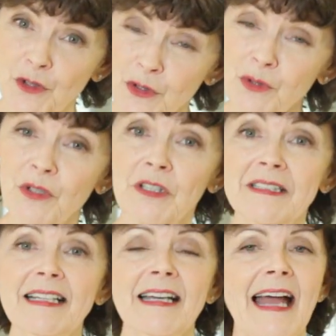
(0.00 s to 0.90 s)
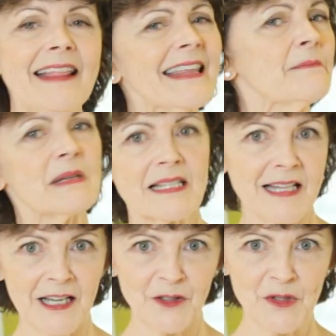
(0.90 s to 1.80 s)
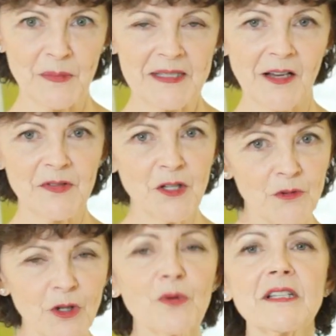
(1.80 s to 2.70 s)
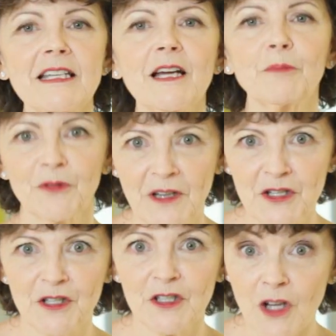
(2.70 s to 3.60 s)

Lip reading: Google and they misdiagnose themselves. So go see a professional